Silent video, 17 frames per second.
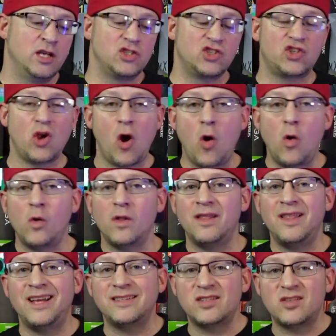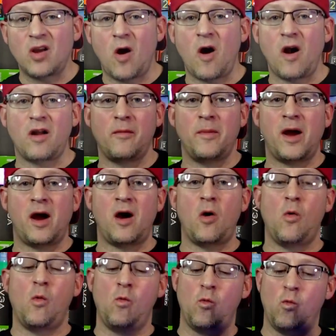So let's talk
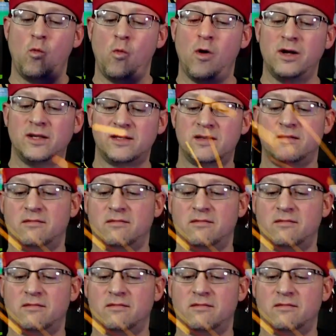about what